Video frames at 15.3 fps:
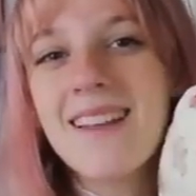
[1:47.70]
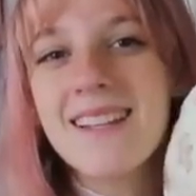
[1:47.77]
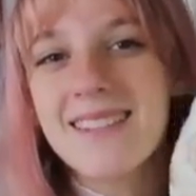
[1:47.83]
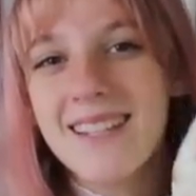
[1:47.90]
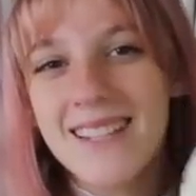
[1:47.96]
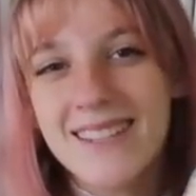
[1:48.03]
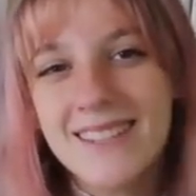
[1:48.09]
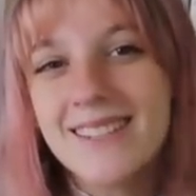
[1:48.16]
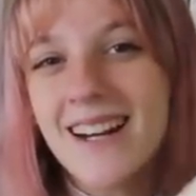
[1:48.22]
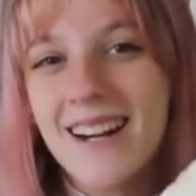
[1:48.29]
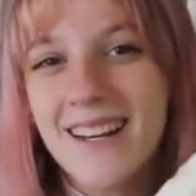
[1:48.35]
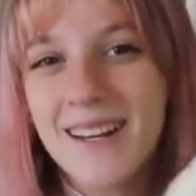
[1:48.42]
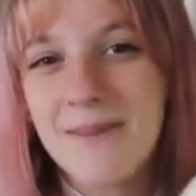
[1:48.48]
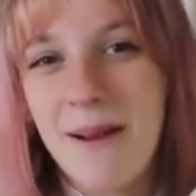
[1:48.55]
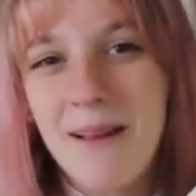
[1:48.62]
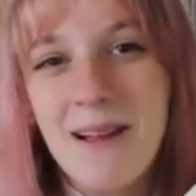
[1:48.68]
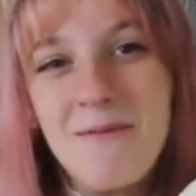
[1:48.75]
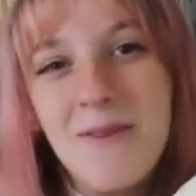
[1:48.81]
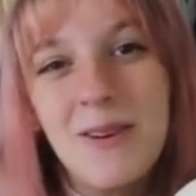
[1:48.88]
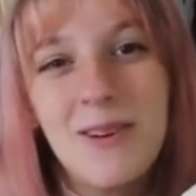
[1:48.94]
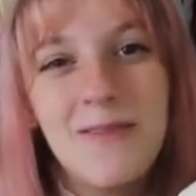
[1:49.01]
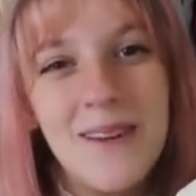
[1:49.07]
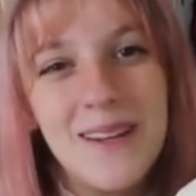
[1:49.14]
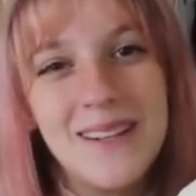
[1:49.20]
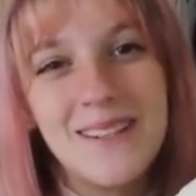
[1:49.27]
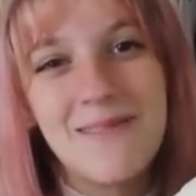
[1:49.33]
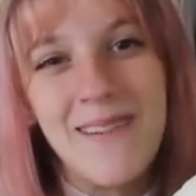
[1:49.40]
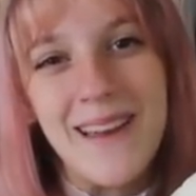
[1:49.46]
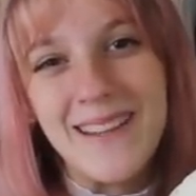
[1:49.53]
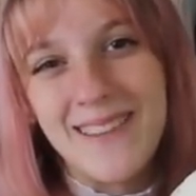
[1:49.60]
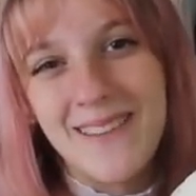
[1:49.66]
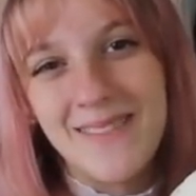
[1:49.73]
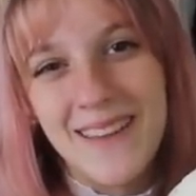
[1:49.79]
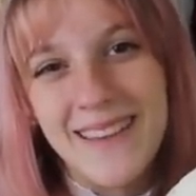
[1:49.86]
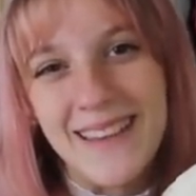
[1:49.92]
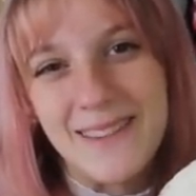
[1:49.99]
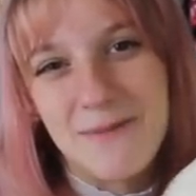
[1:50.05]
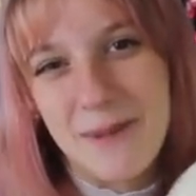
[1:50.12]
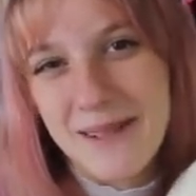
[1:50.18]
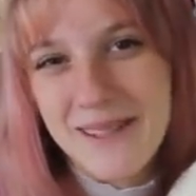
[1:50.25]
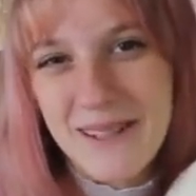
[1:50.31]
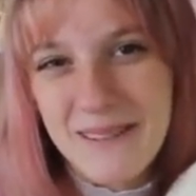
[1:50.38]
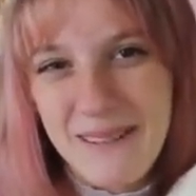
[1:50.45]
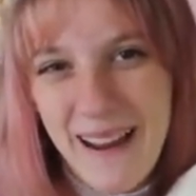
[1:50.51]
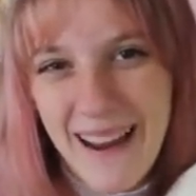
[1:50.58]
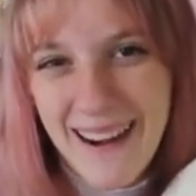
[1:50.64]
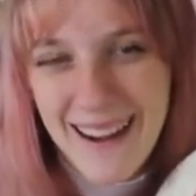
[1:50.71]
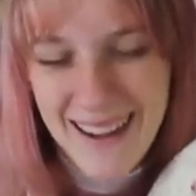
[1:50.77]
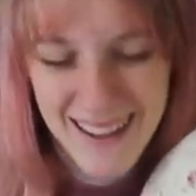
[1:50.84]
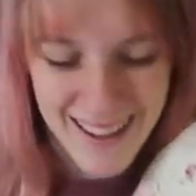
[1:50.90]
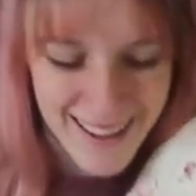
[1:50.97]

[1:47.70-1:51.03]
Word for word: let's get started while I'm motivated to make something that's winter wear.